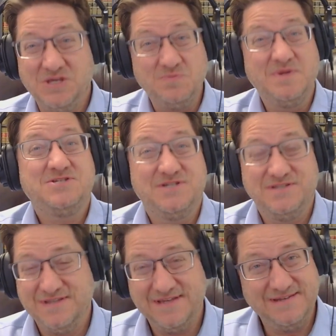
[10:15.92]

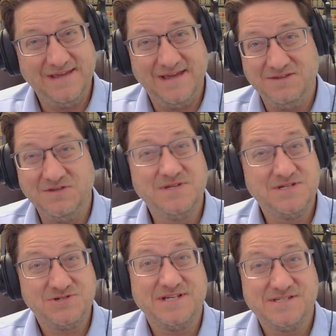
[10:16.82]
mentioned that you
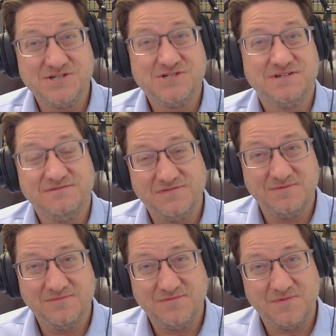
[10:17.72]
did transition
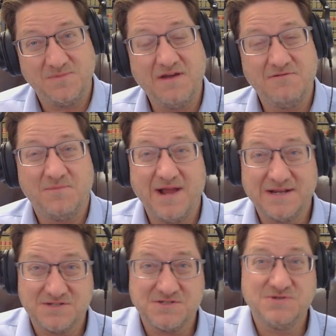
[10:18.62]
from private
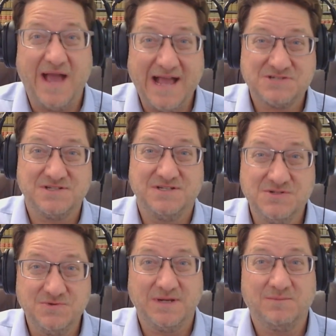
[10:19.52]
practice to actually
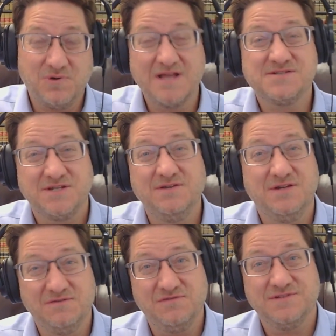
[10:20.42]
doing
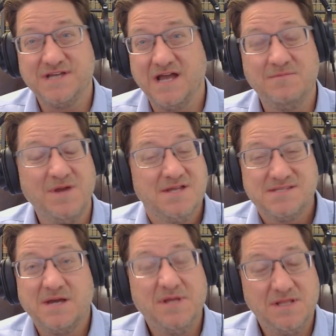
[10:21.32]
prosecuting full time.
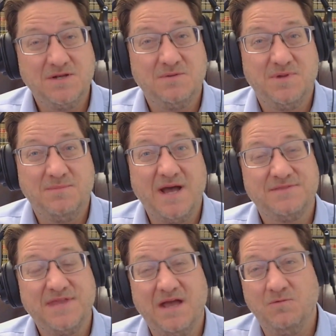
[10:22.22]
Tell me a little bit
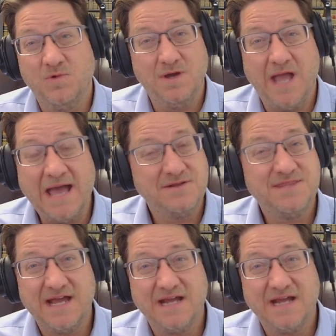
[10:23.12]
about that. How did that